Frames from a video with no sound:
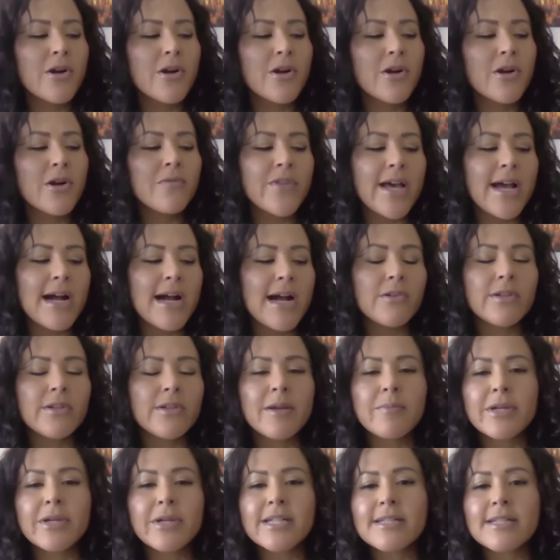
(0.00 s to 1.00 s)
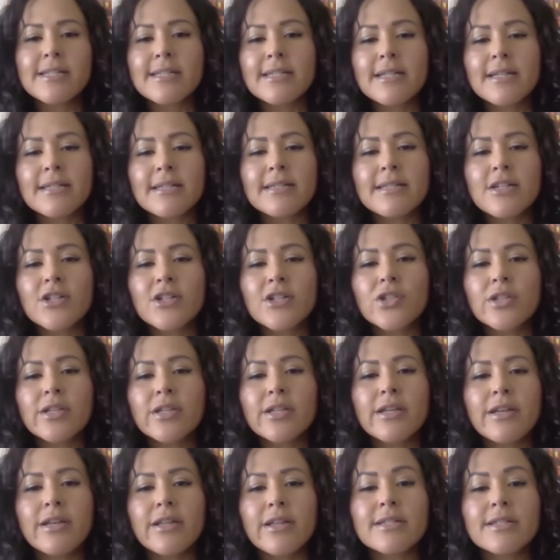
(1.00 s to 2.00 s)
part of the outline, but it's
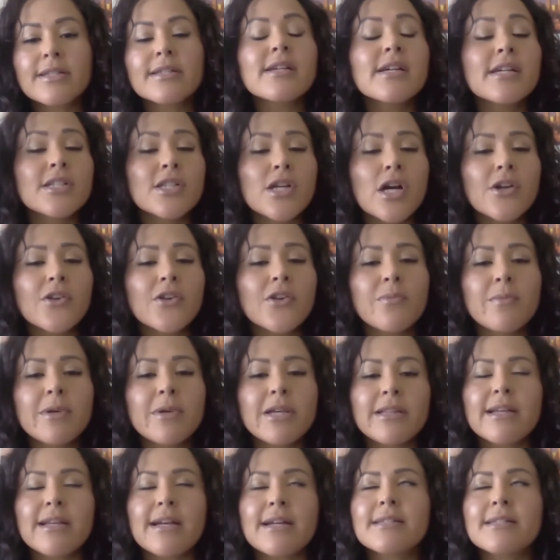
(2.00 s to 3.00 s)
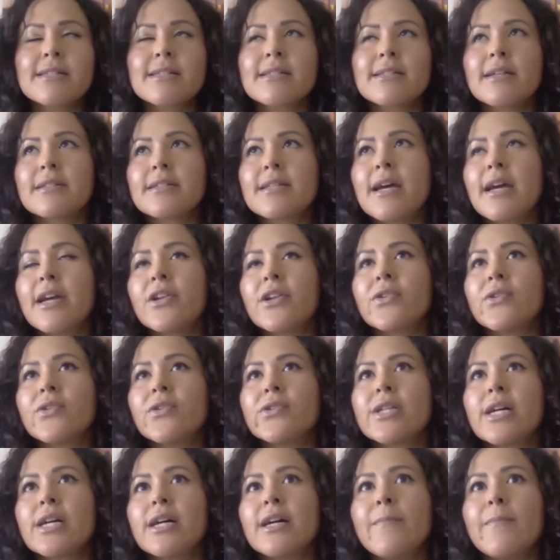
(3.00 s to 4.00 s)
essentially, it's a document that's titled
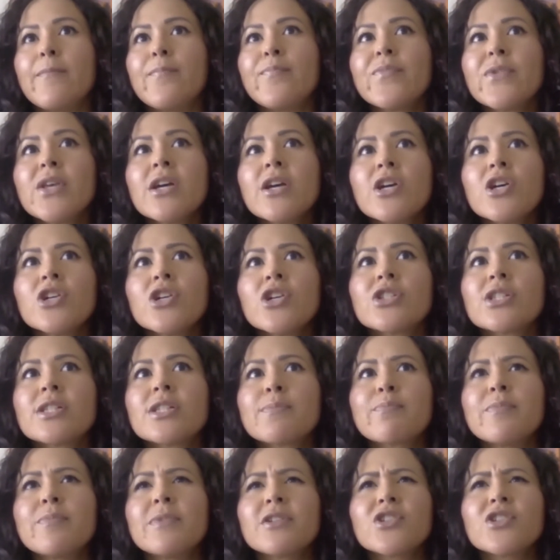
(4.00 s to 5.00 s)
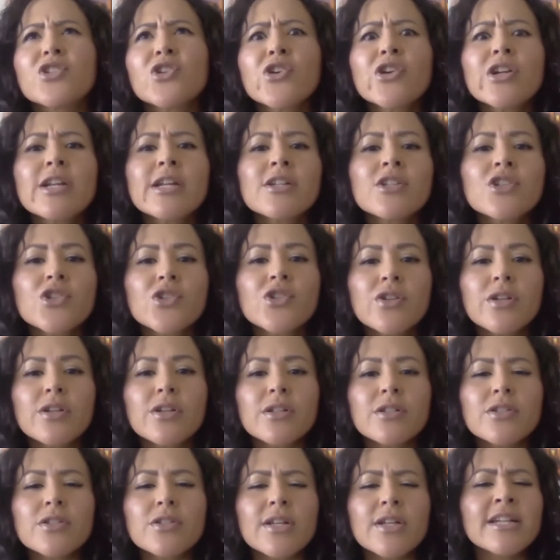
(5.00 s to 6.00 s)
um, certain inst-
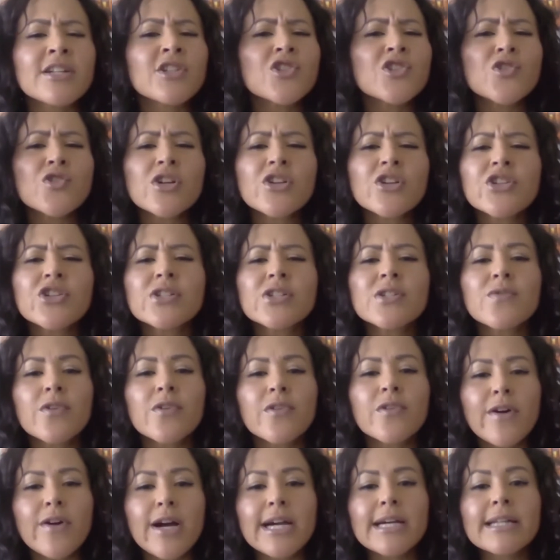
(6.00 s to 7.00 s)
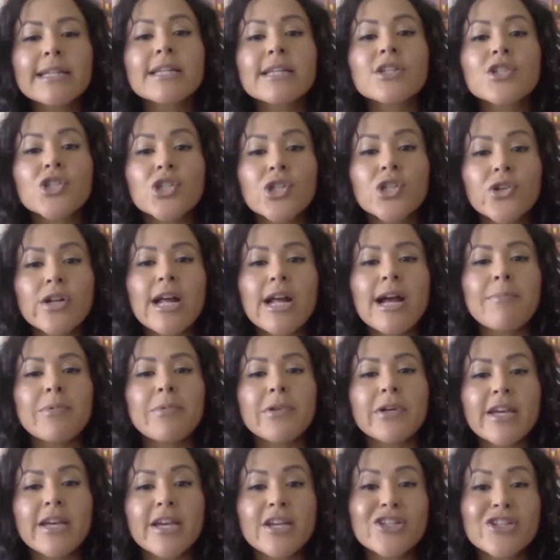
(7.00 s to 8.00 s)
instructions for filing certain
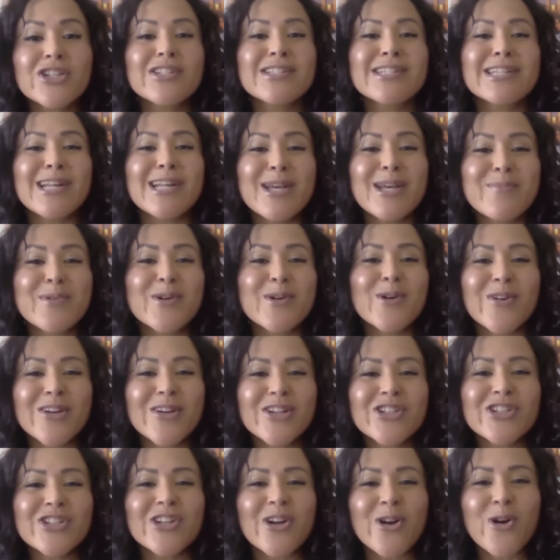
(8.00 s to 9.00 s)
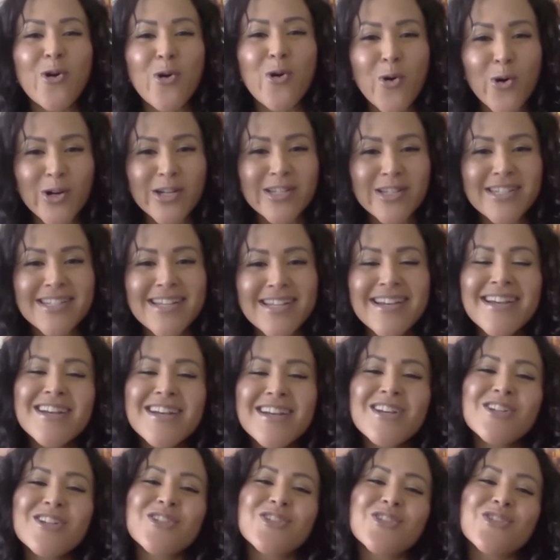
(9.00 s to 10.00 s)
applications in immigration court.
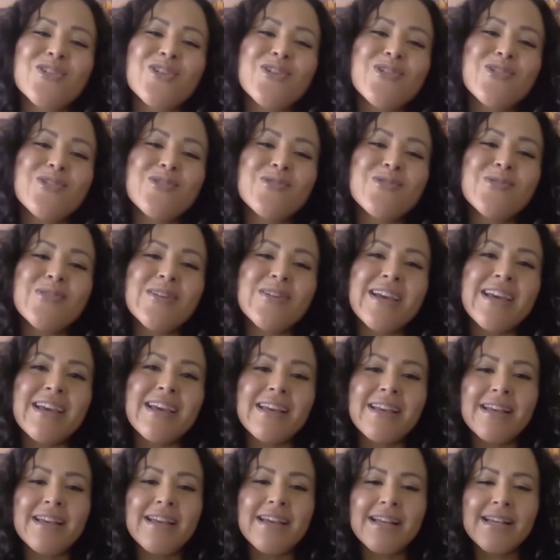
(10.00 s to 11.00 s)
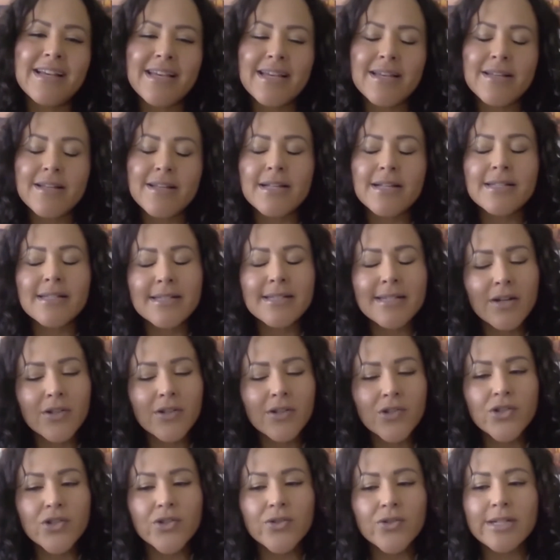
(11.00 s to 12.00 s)
Mm-hmm. So it, it, it
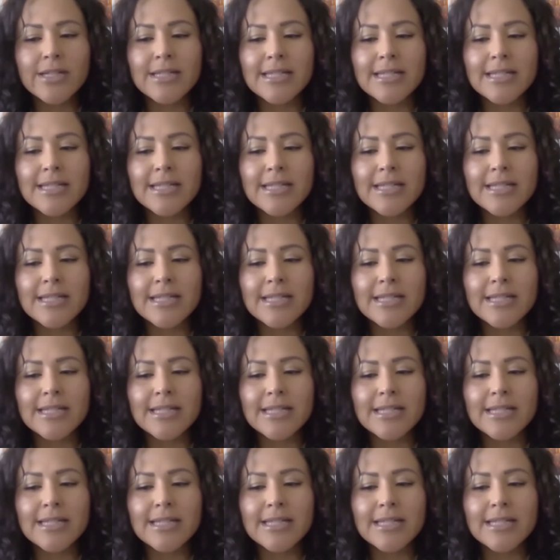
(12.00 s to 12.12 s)
tells you